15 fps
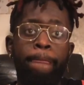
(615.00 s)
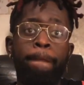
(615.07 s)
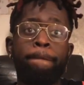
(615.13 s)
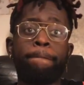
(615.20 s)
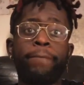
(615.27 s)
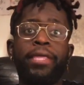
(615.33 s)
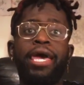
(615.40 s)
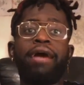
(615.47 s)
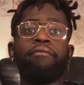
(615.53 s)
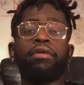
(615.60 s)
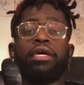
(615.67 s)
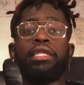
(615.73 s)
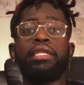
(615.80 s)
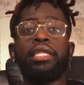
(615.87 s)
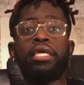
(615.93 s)
Having a
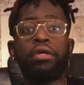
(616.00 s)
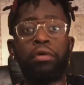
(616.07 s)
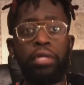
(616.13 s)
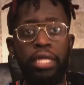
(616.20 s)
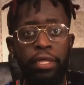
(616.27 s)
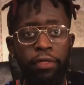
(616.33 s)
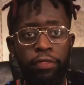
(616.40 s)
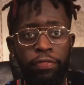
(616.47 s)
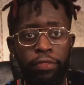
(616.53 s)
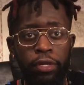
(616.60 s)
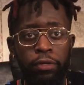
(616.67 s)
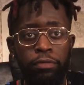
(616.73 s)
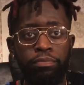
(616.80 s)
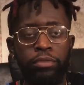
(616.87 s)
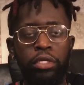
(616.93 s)
Leo Lilith
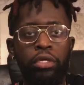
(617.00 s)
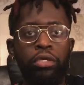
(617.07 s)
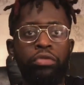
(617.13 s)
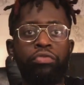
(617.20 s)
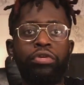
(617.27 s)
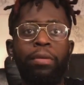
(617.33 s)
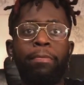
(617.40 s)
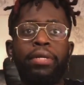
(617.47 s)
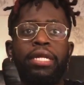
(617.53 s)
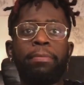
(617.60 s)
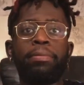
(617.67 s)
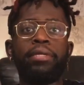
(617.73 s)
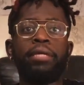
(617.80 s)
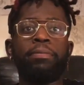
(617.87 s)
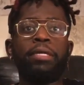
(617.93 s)
though, you can
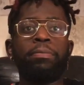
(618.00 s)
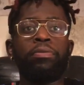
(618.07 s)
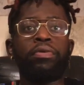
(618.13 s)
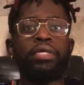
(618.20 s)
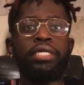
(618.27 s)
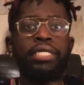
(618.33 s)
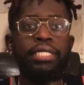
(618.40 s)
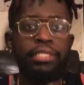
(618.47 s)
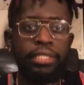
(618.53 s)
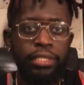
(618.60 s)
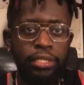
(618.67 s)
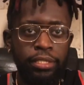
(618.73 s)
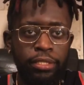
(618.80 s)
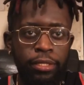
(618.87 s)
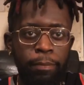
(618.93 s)
manipulate people
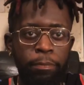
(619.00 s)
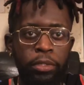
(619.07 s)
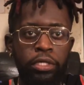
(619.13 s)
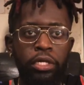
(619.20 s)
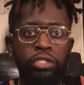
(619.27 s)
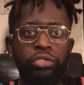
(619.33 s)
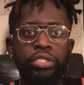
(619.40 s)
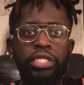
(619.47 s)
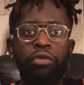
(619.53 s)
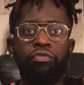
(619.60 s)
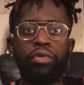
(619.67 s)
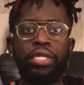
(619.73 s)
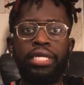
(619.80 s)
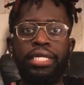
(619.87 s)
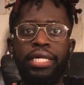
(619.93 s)
easily because you can
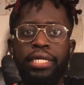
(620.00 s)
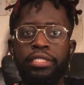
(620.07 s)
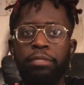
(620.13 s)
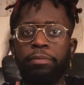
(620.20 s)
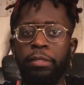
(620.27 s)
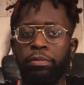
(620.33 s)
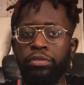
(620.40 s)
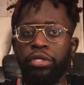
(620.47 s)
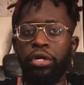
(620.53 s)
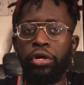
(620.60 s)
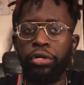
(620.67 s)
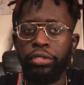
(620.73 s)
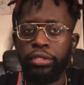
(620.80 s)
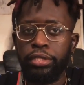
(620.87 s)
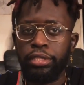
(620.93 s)
really get to people's
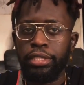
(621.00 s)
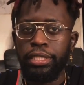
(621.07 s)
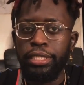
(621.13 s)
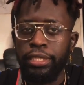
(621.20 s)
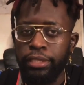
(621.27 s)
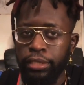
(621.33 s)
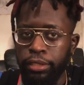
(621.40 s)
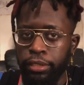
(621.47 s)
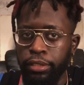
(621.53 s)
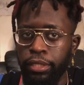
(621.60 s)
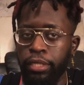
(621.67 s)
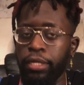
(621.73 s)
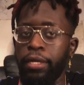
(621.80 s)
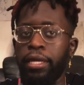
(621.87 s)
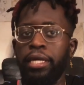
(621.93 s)
hearts easily.
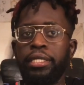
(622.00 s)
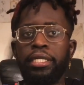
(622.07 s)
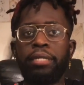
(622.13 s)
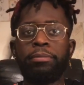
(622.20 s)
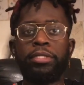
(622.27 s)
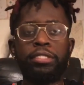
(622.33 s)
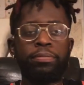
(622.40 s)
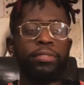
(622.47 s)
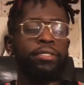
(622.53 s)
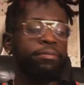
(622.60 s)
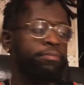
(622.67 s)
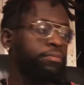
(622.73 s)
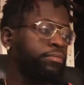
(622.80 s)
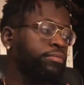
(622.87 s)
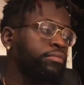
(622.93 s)
Now let me explain.
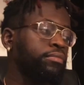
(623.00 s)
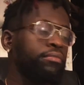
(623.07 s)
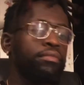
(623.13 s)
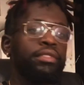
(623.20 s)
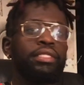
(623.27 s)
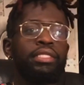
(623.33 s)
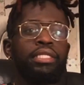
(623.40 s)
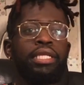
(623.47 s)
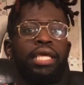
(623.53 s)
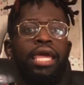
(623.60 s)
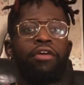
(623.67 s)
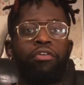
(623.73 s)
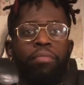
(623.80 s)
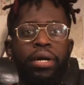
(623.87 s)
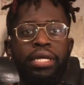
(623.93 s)

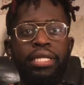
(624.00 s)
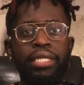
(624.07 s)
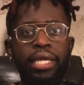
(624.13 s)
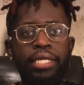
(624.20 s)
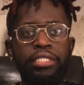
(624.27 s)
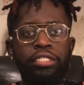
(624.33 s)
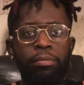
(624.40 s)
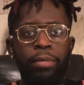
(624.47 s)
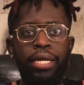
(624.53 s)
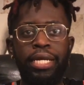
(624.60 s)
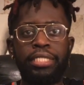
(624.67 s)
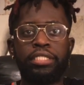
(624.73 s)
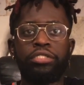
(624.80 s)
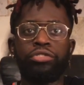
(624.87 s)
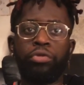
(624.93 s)
Everybody likes somebody
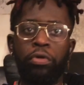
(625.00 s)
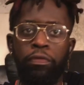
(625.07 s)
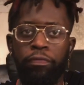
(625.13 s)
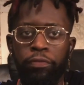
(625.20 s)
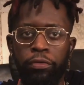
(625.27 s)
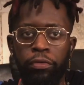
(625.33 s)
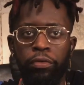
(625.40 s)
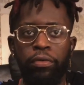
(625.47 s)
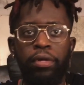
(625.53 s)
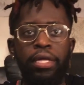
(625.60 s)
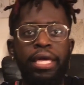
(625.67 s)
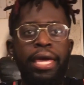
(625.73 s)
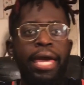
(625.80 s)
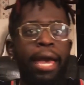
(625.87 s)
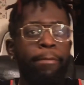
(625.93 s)
that's a joyful,
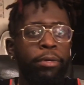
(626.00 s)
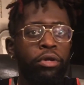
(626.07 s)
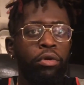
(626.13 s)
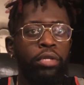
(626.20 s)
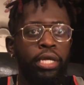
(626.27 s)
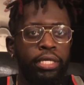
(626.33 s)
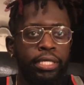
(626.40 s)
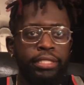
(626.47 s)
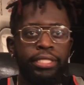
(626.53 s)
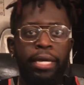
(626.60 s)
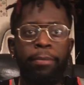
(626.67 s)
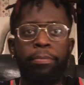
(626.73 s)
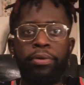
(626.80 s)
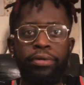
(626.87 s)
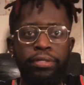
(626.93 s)
happy-go-lucky
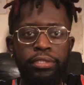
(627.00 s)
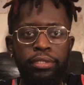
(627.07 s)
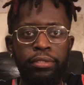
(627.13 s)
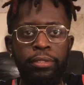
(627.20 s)
type person.